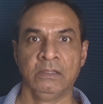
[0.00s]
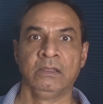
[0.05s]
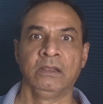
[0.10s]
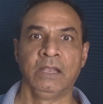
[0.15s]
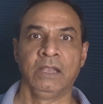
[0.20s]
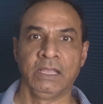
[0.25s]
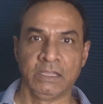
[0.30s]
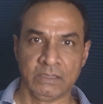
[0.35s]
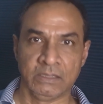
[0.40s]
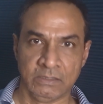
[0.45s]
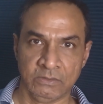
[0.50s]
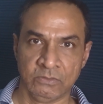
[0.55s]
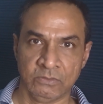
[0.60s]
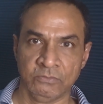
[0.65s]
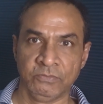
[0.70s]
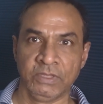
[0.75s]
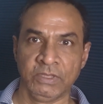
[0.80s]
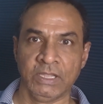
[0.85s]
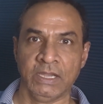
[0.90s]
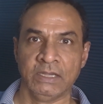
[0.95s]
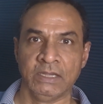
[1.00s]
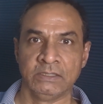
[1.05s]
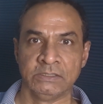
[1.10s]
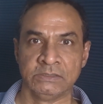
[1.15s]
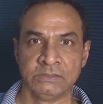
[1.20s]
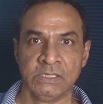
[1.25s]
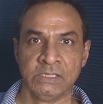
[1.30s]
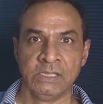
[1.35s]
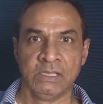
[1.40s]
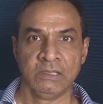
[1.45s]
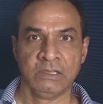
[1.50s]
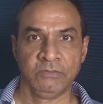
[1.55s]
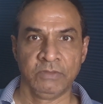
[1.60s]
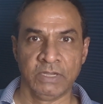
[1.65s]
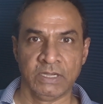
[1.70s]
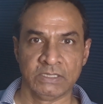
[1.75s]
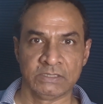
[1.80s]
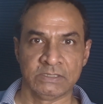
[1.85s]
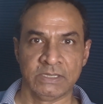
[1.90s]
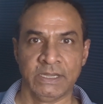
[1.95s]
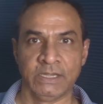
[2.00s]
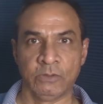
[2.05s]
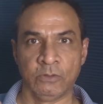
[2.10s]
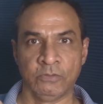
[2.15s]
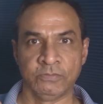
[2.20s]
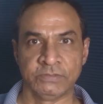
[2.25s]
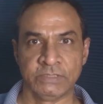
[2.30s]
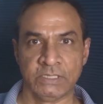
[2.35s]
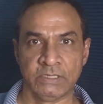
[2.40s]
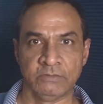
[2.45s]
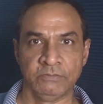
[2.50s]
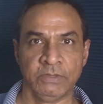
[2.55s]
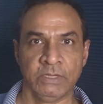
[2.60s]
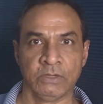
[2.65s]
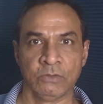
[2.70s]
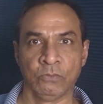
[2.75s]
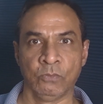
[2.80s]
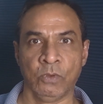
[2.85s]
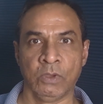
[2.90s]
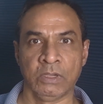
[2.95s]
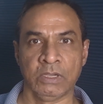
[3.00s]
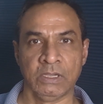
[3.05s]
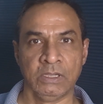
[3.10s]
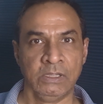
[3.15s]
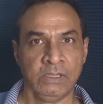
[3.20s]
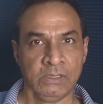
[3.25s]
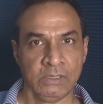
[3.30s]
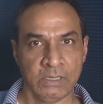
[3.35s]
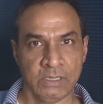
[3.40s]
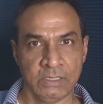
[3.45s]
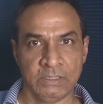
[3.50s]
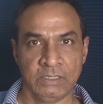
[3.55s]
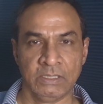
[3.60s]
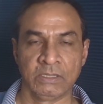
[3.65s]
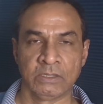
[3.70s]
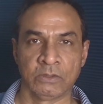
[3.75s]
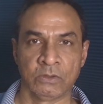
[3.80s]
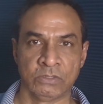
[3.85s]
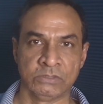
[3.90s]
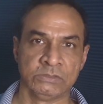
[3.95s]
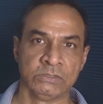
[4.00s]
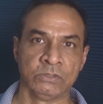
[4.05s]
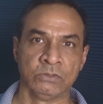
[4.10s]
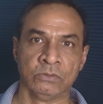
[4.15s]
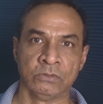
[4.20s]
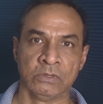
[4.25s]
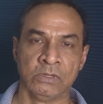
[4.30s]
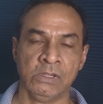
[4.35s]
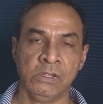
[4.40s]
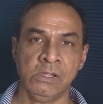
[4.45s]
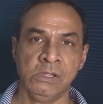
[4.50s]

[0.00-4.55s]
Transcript: like we had a slight offset, we had to walk and then cross the road.